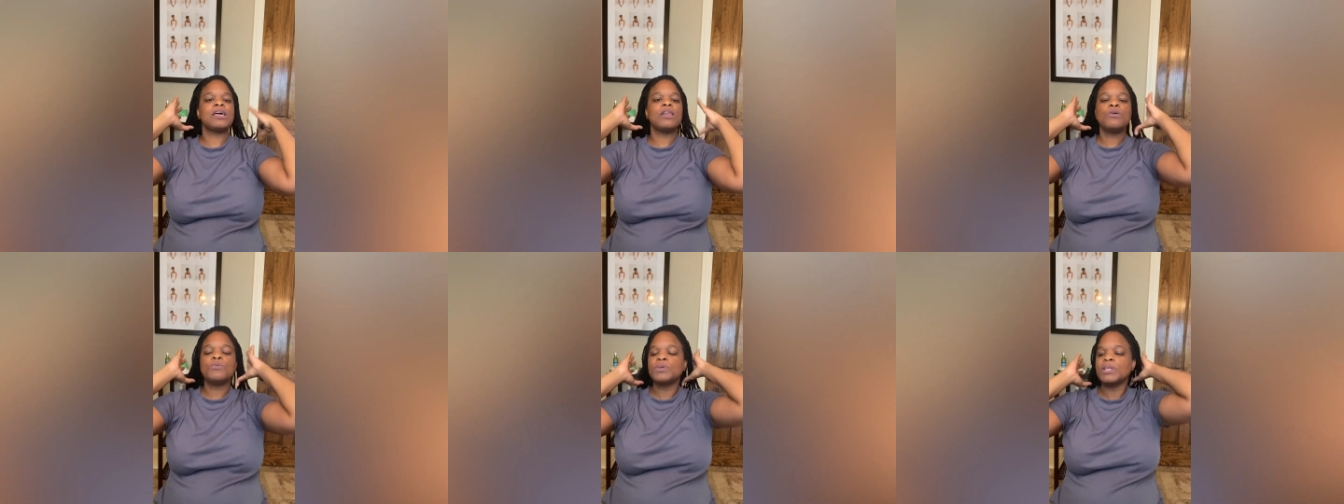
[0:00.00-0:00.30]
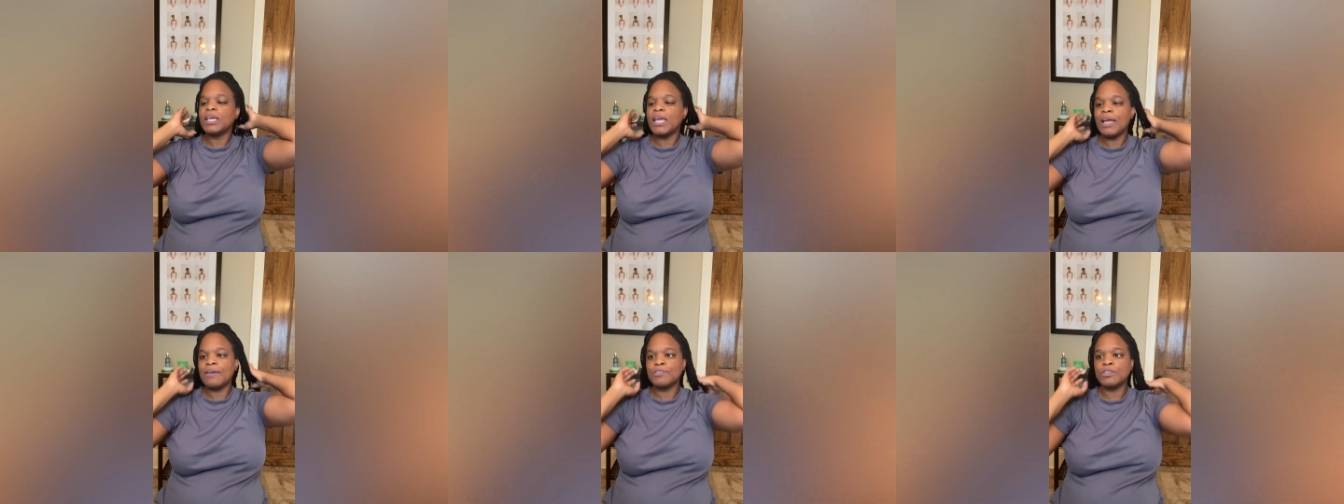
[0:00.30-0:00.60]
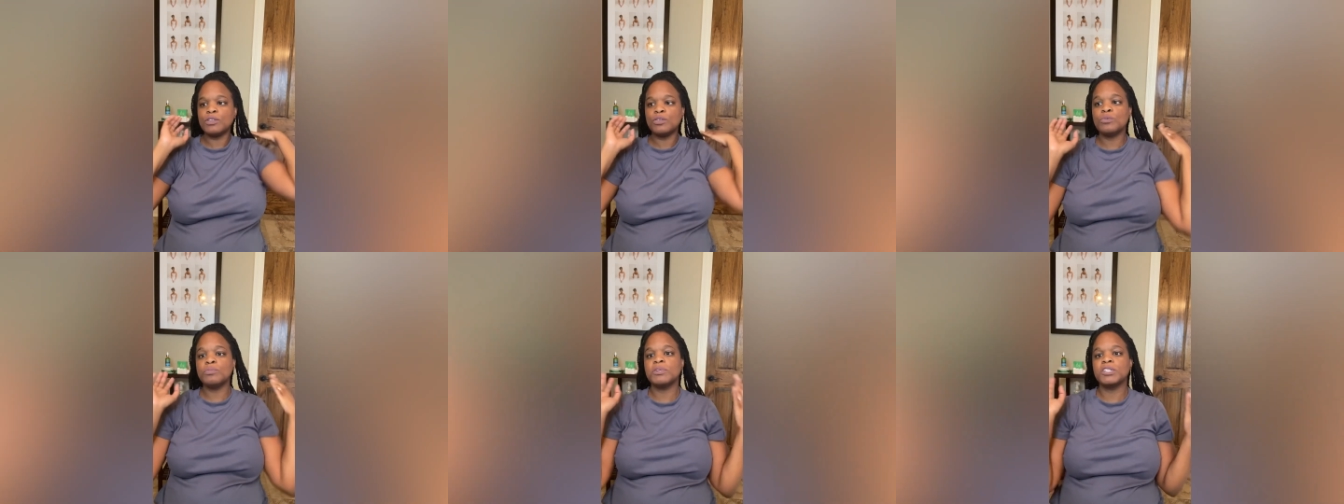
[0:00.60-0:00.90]
I don't really have
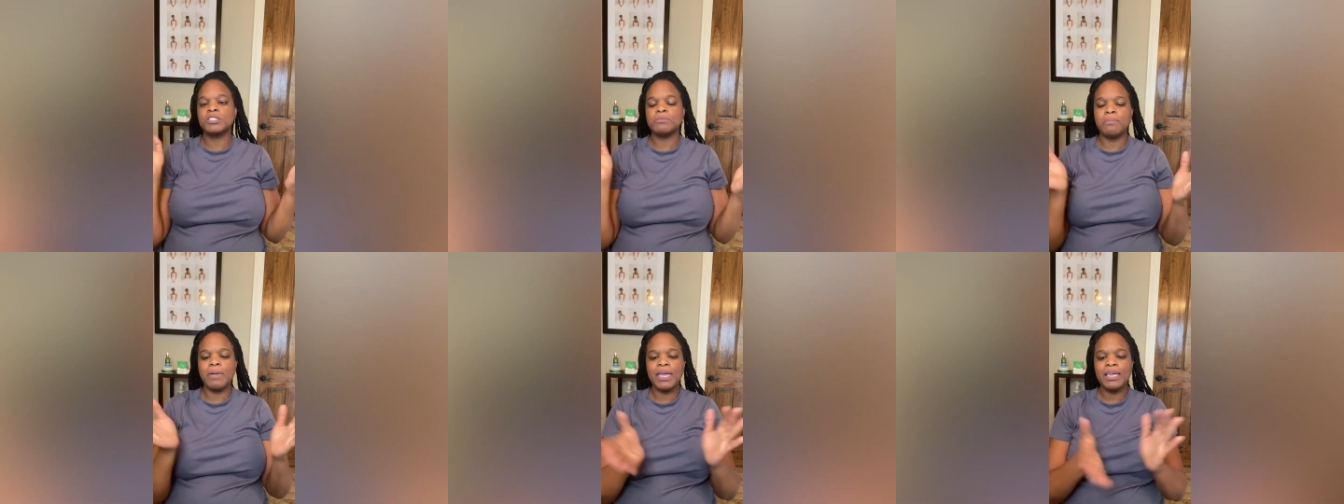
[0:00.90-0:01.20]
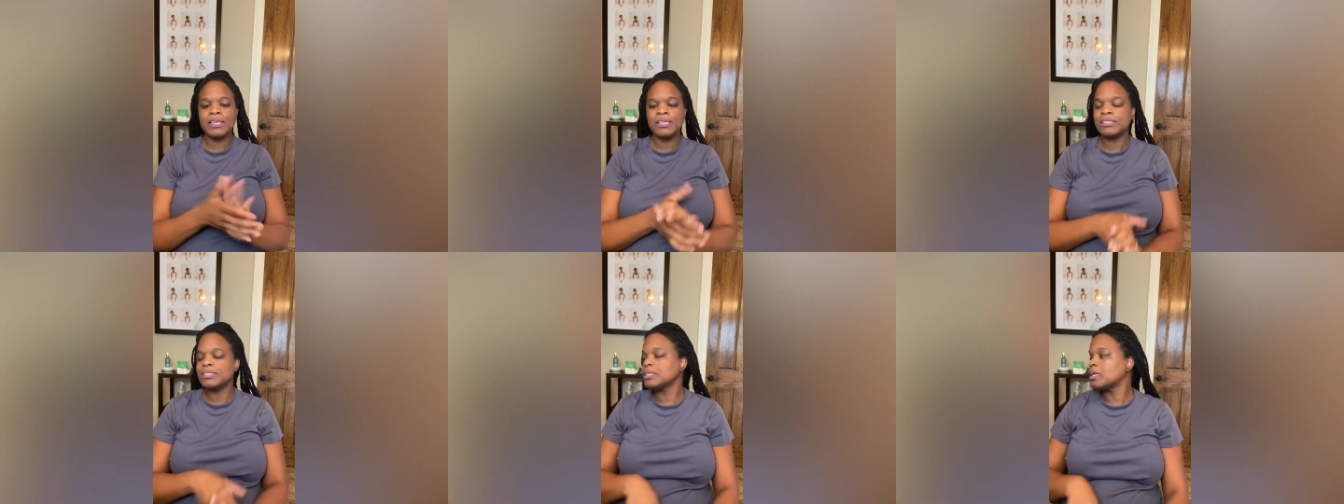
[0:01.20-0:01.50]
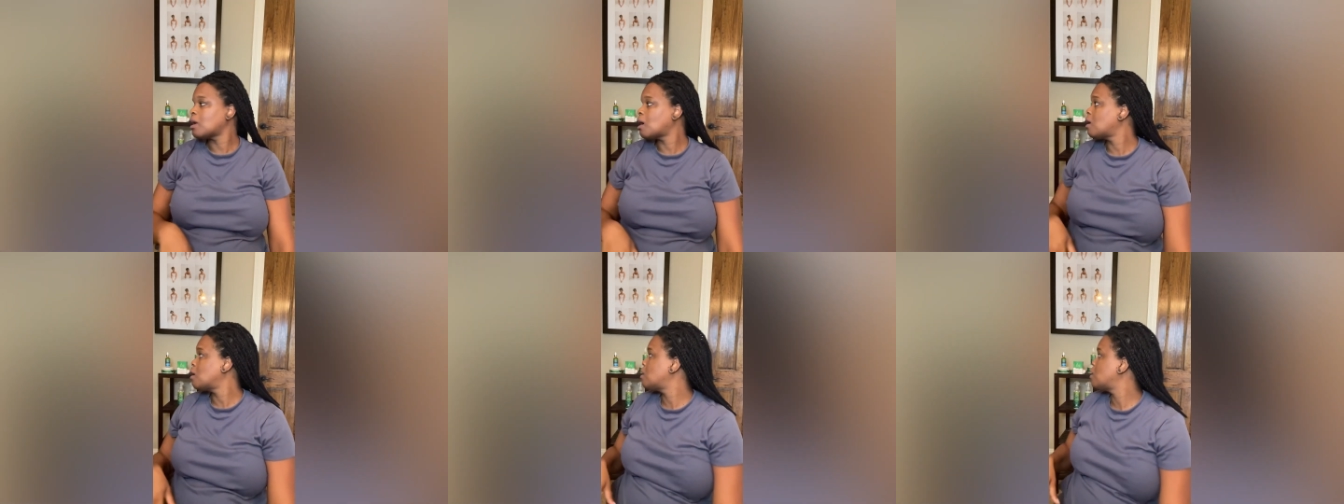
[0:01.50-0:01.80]
to do much maintenance
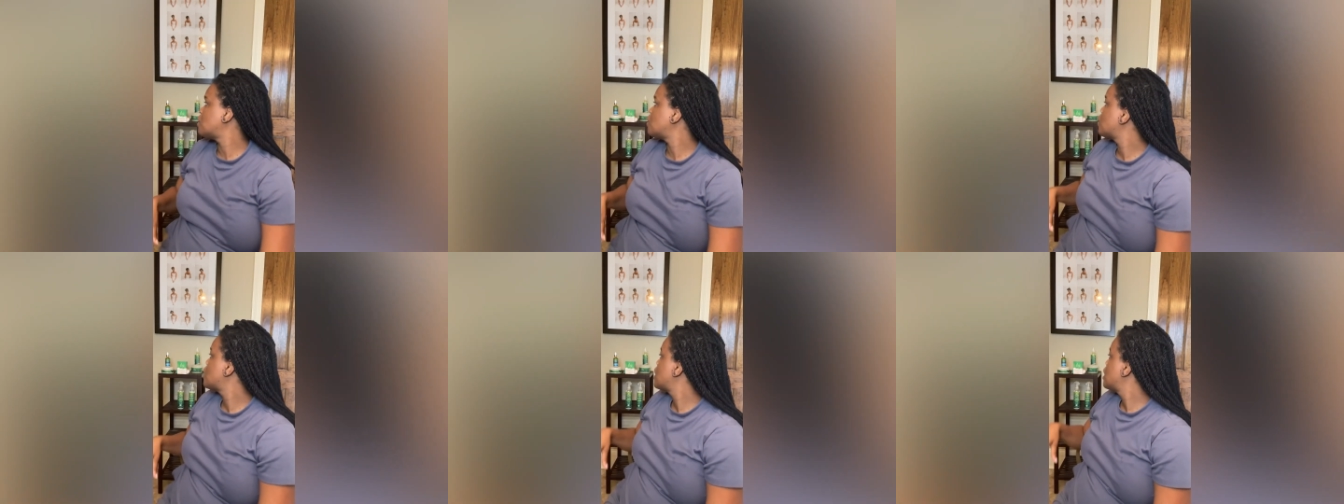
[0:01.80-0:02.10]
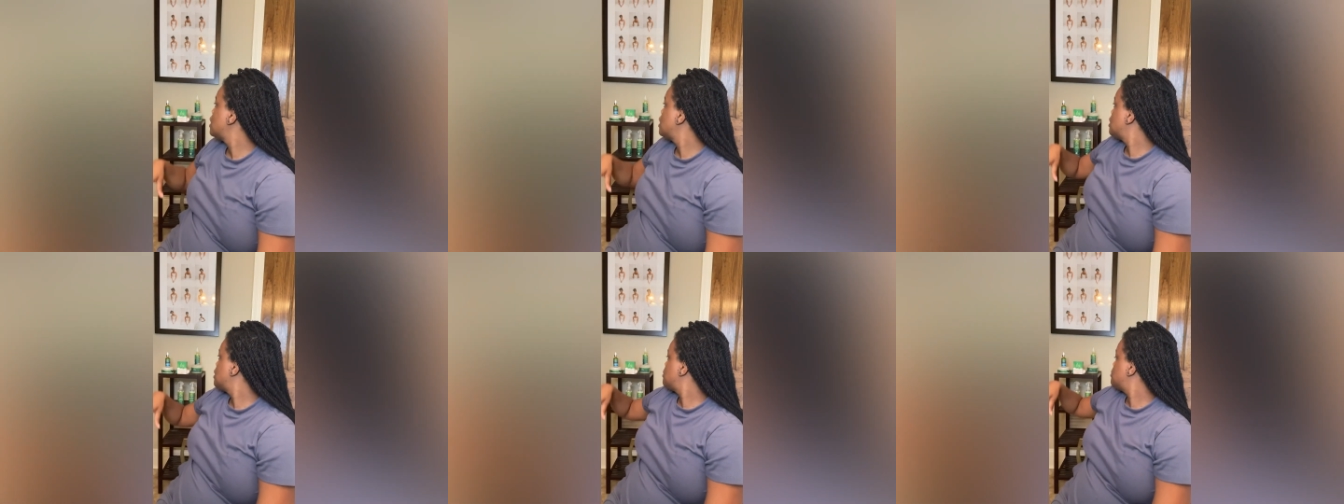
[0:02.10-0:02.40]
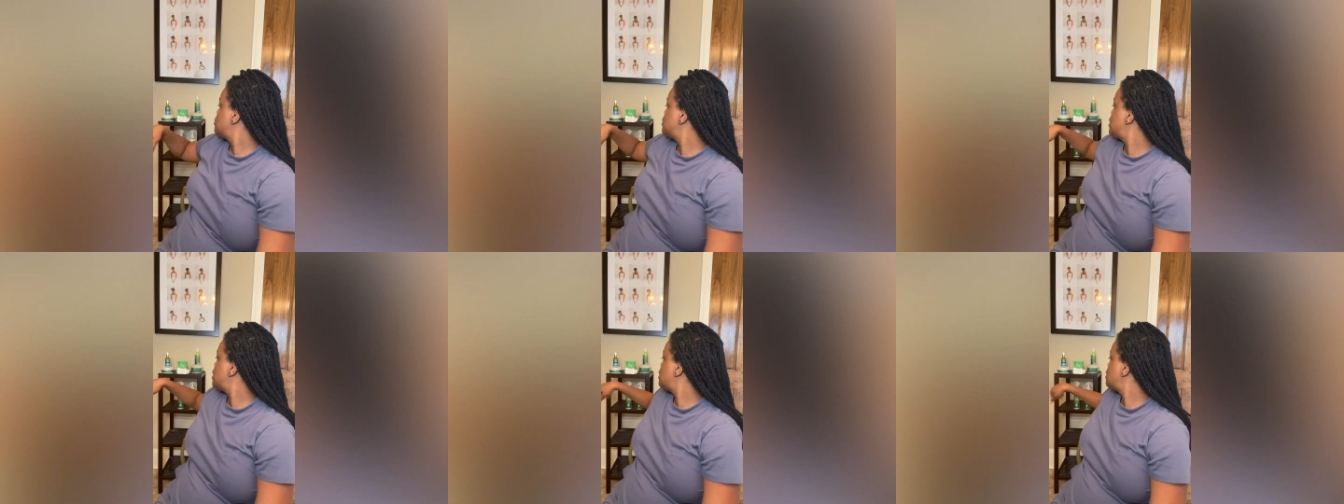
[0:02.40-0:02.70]
at all.
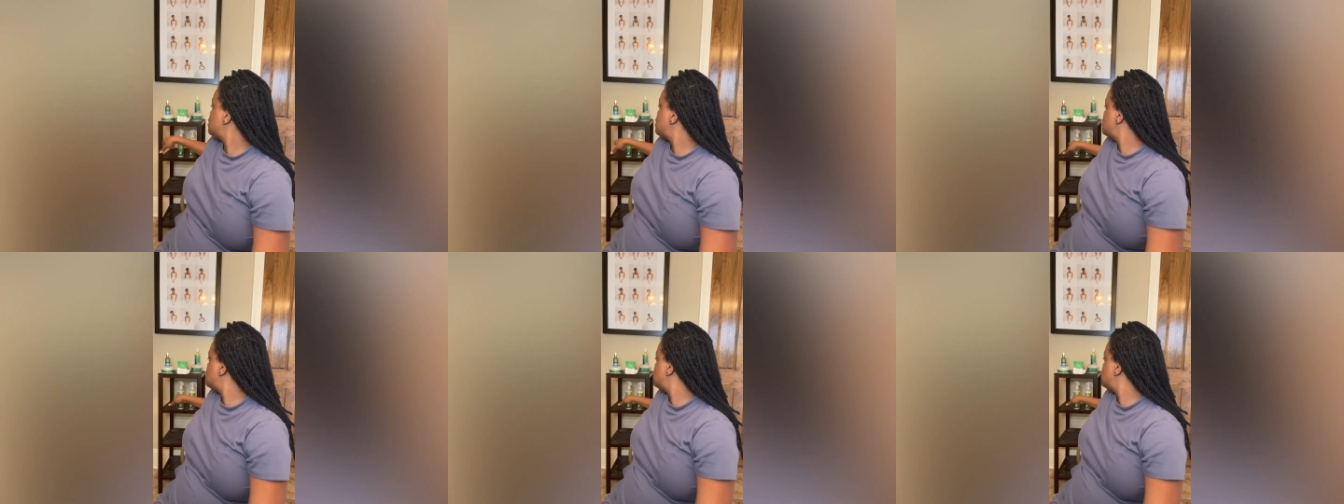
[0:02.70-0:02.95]
But